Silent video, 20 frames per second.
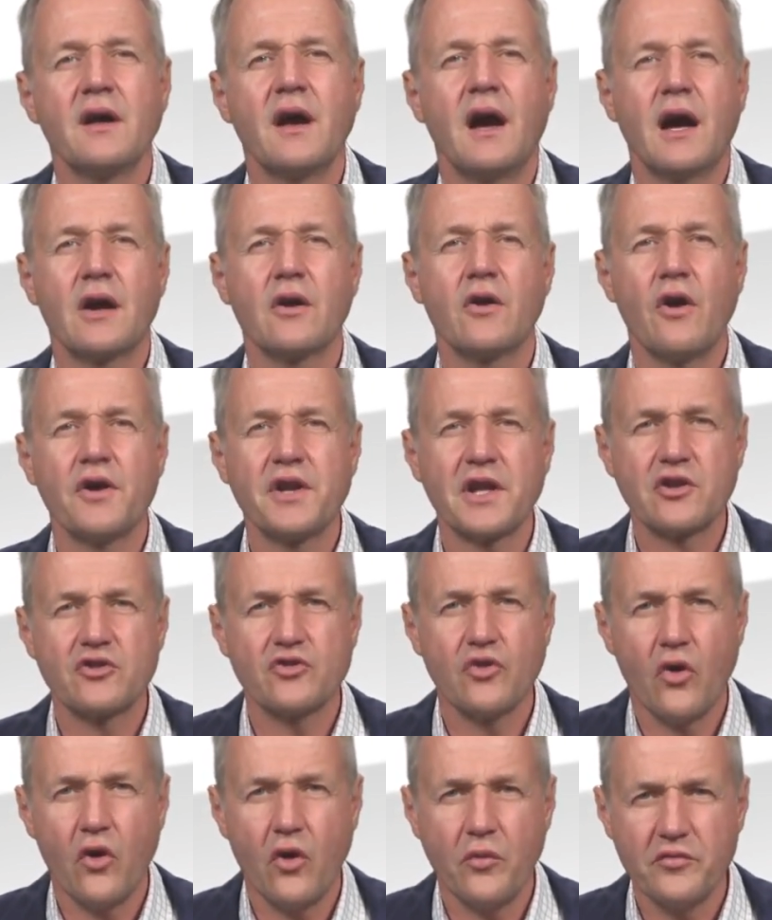According
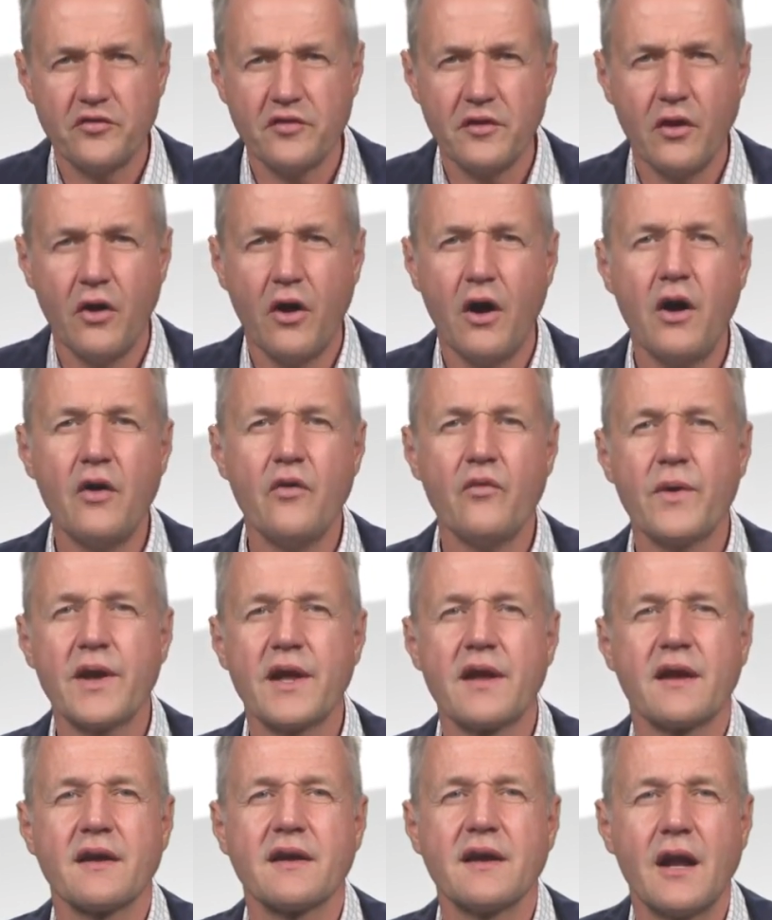to Ohm's law, we
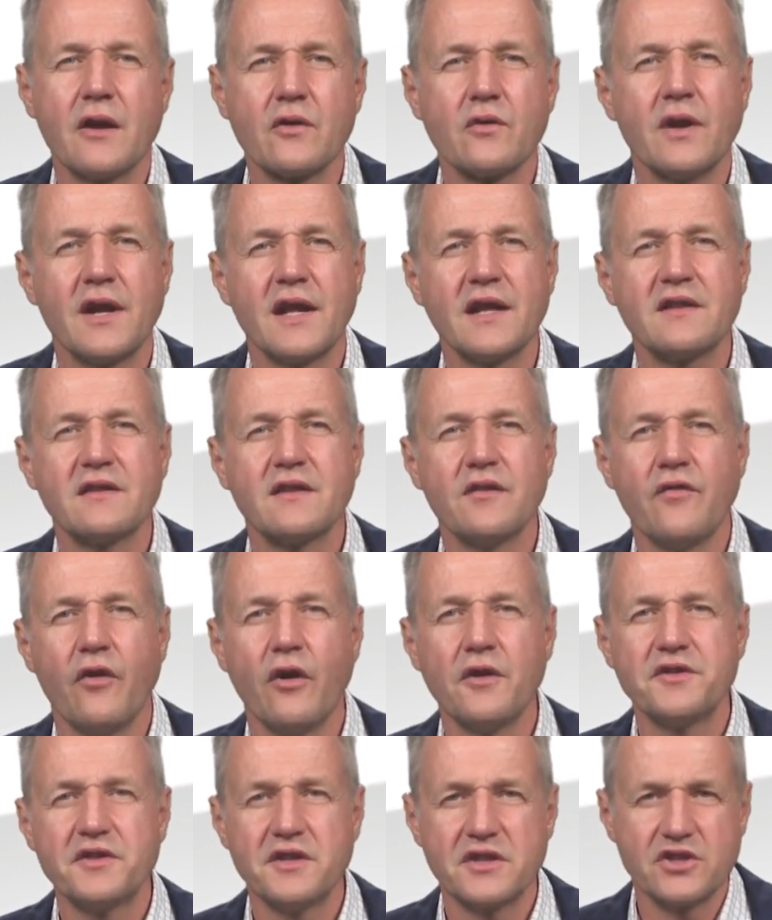can calculate the
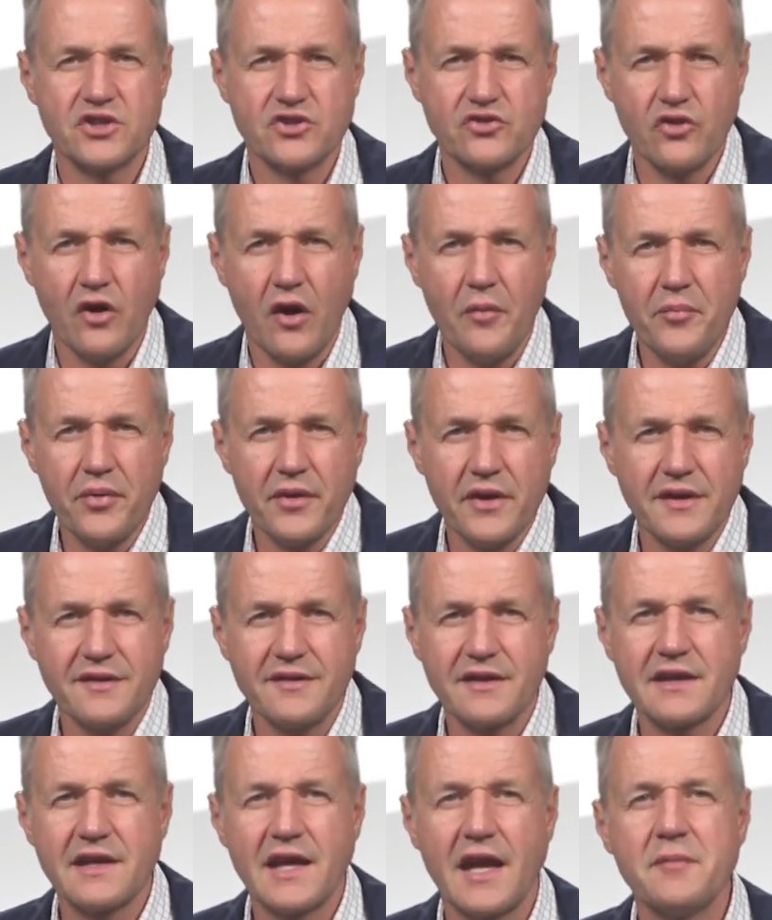voltage drop in
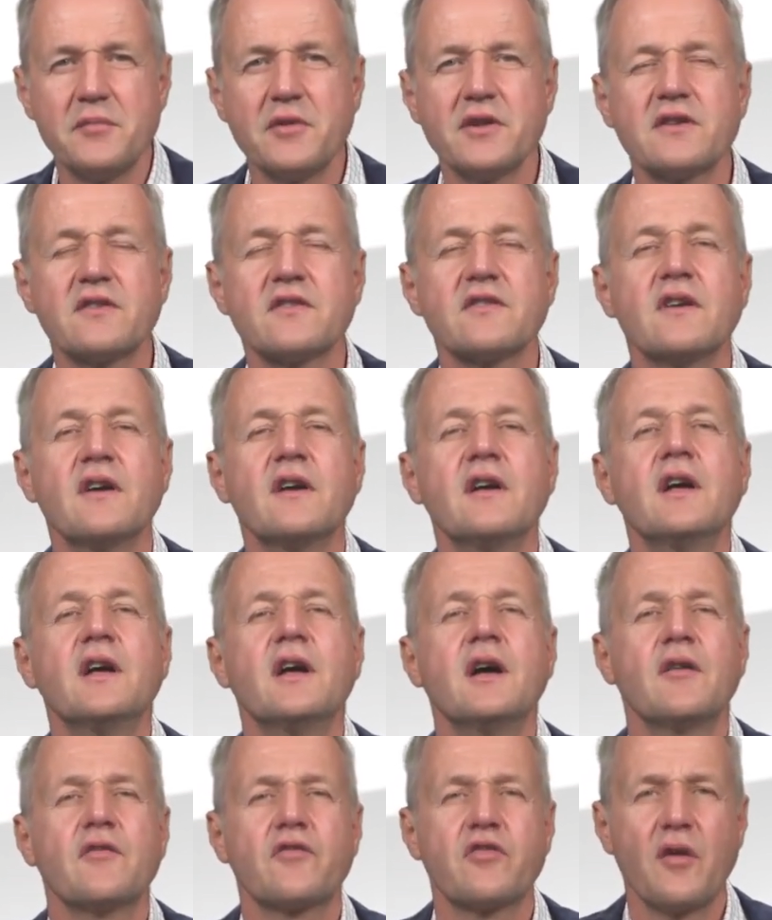the cables
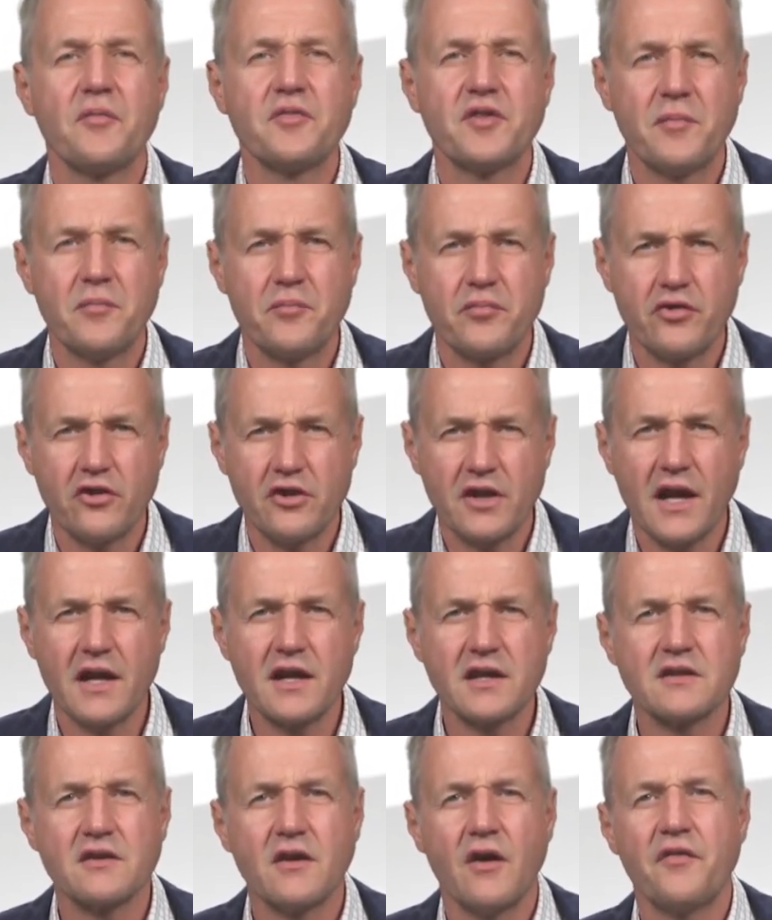from the
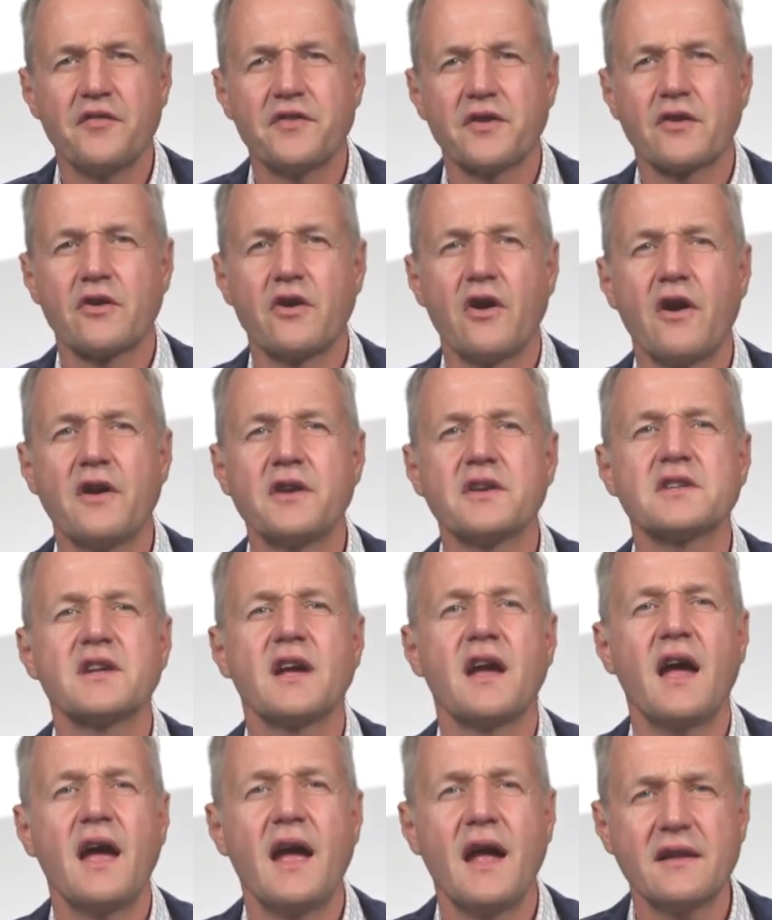product of the current
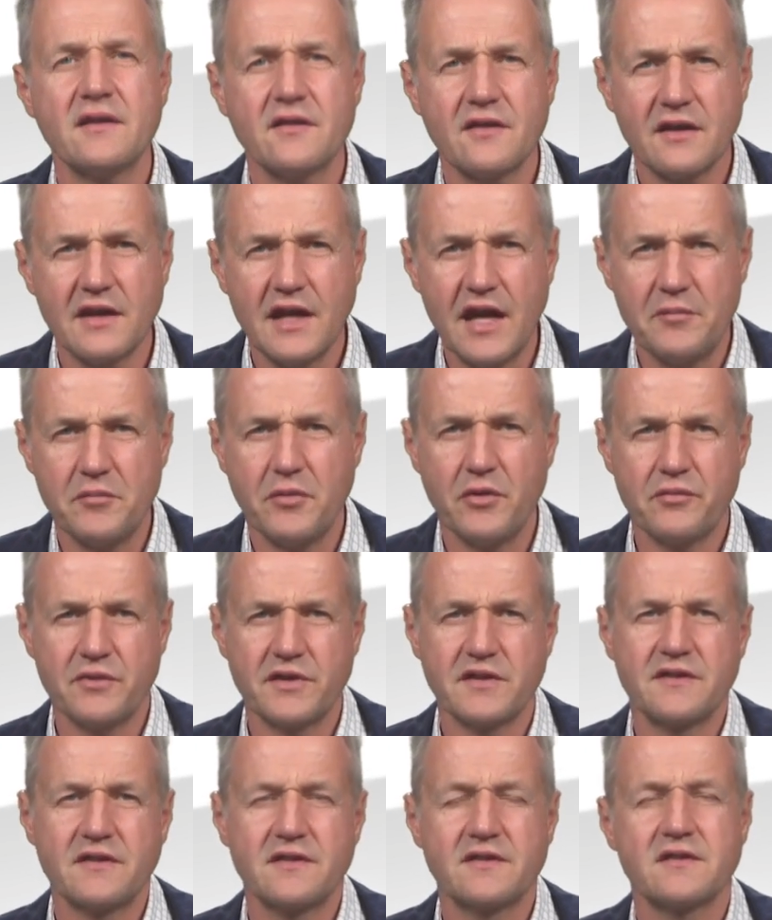and the cable
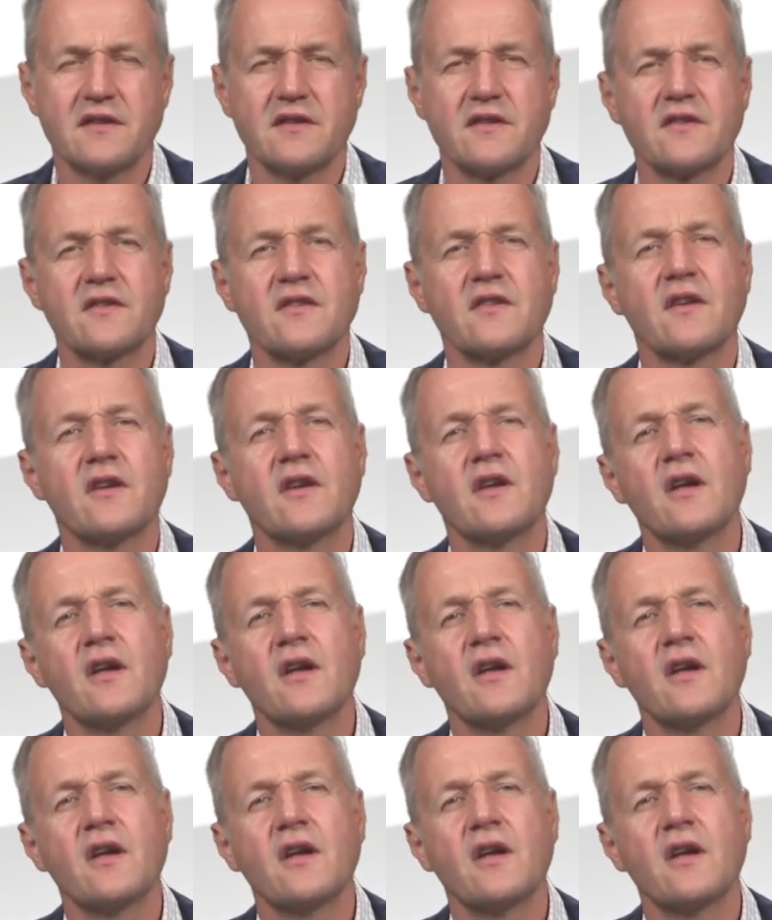resistance.